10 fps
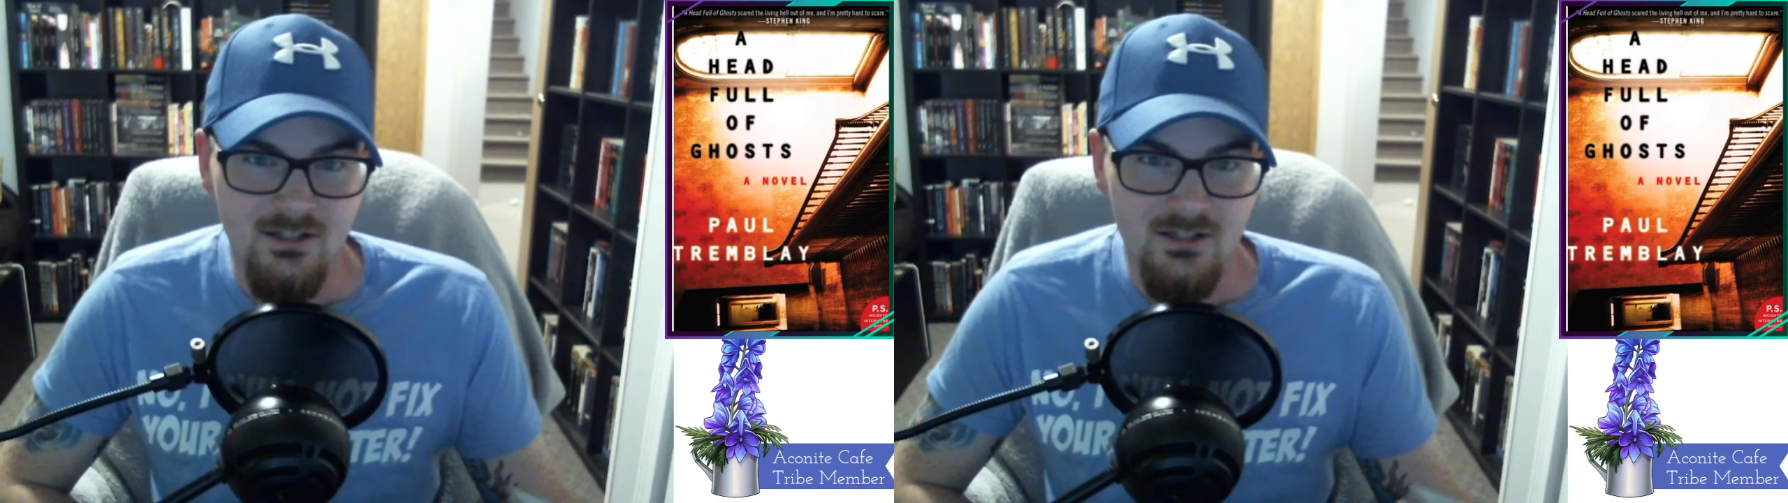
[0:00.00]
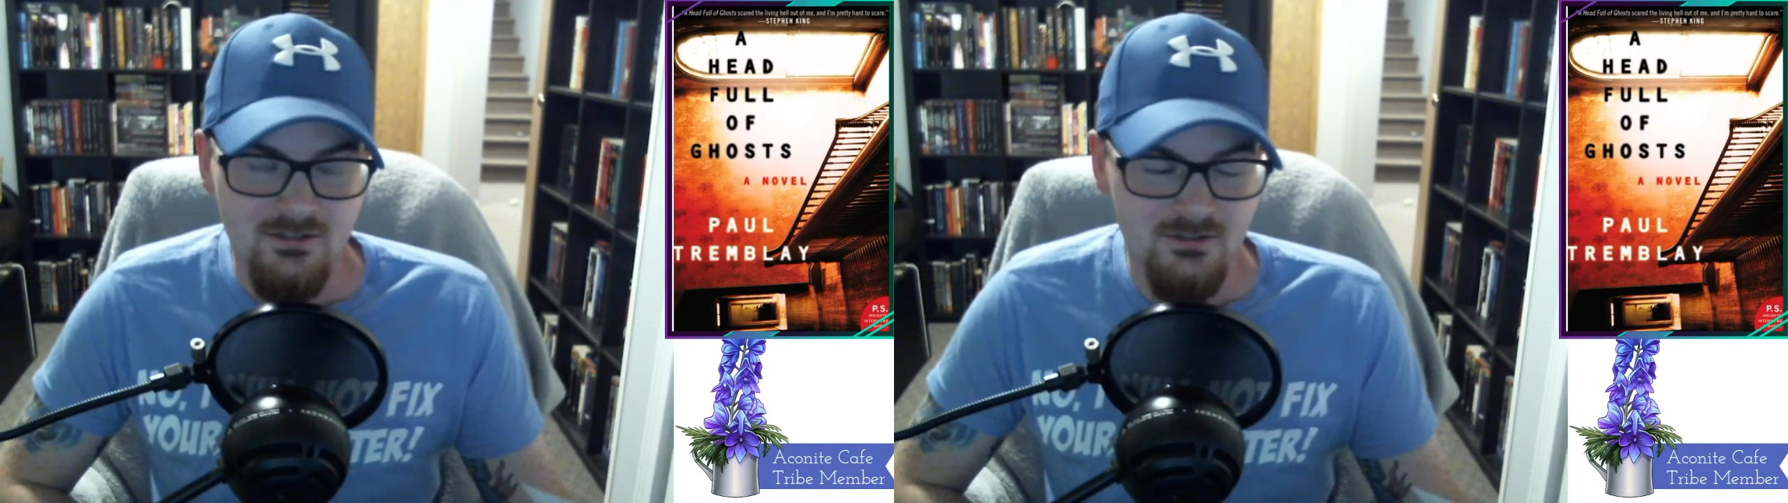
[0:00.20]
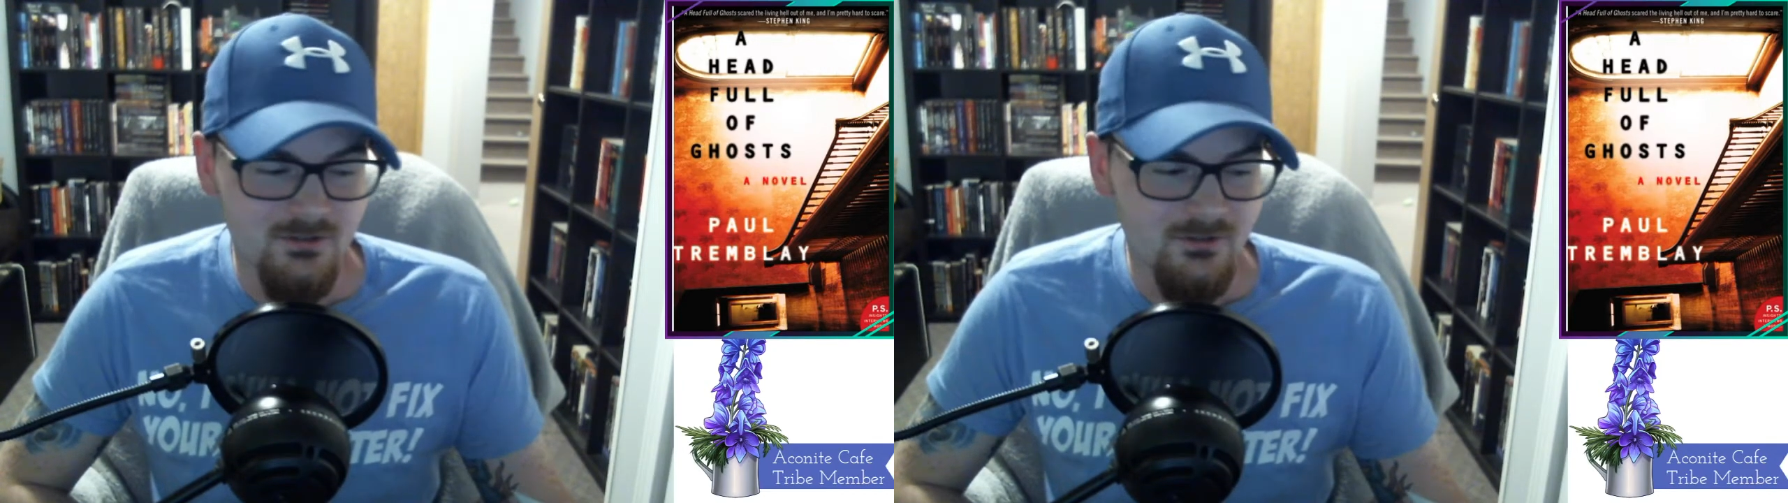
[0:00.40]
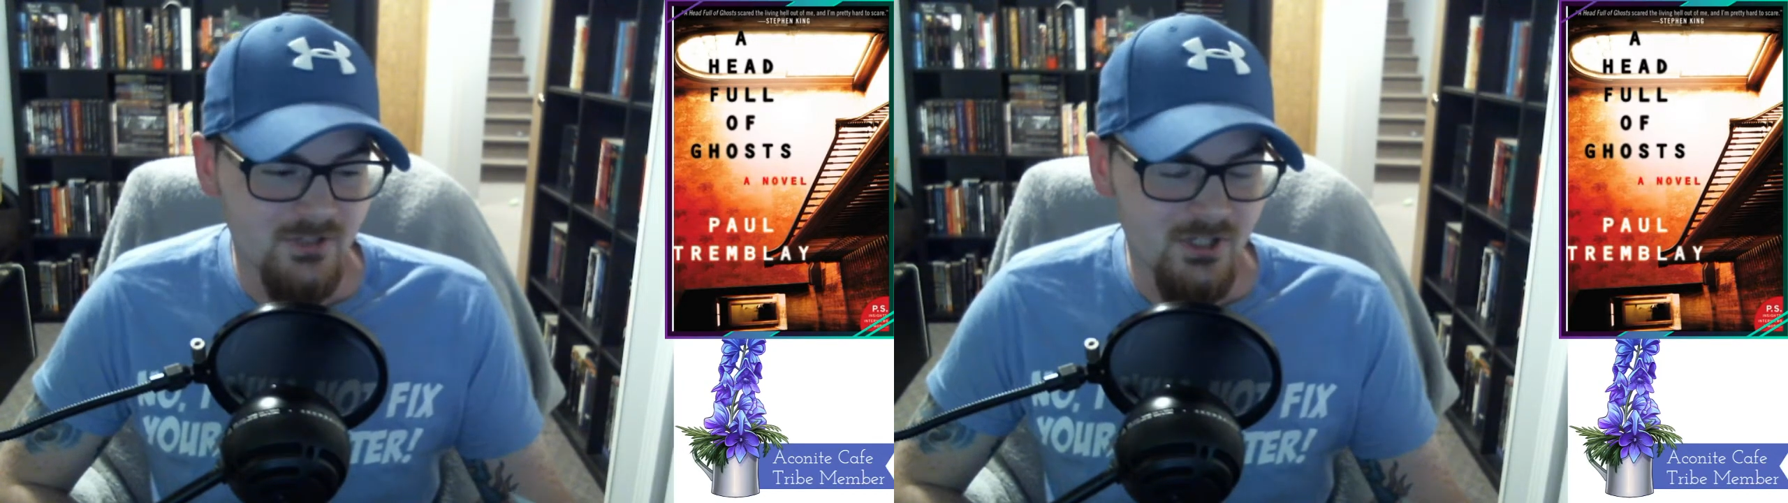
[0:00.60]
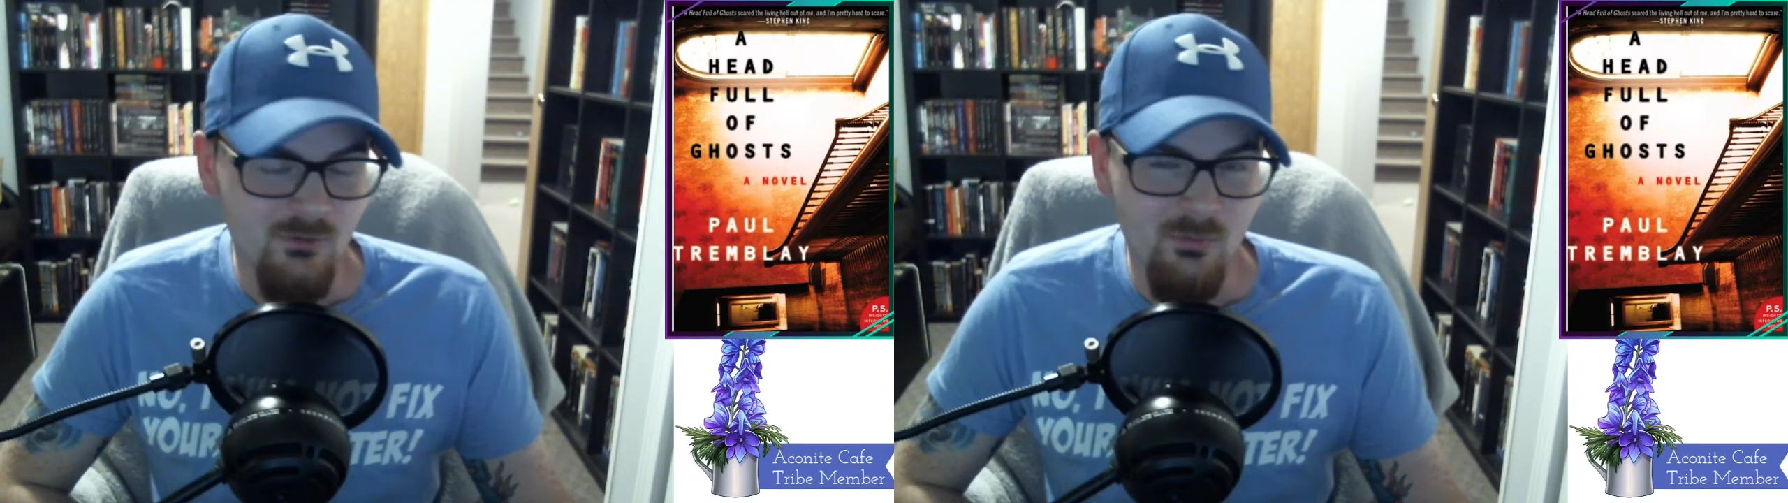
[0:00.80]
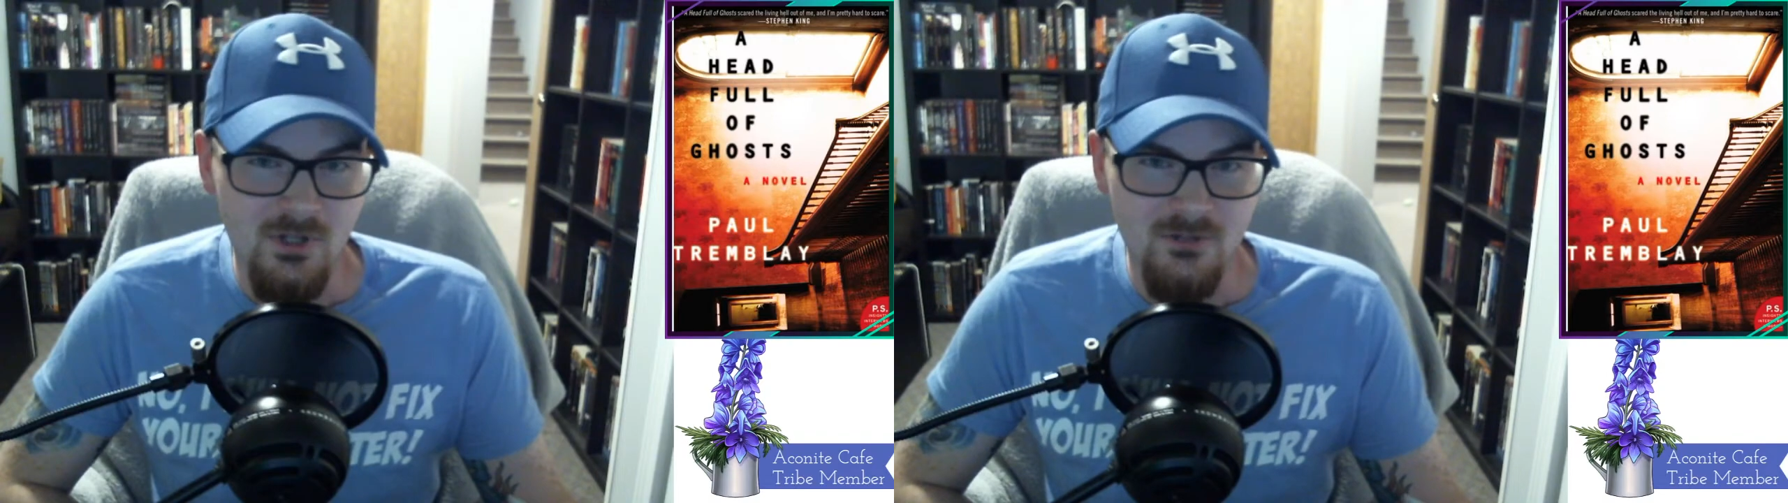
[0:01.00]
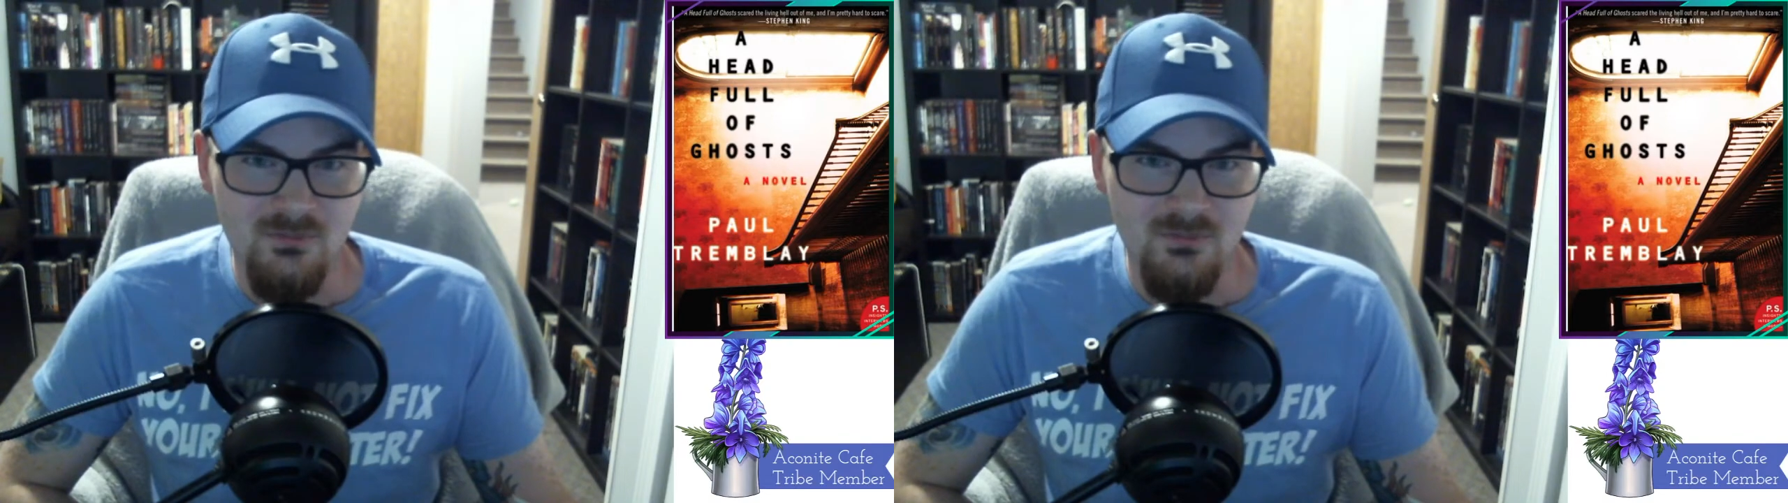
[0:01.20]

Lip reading: it's kind of a pun,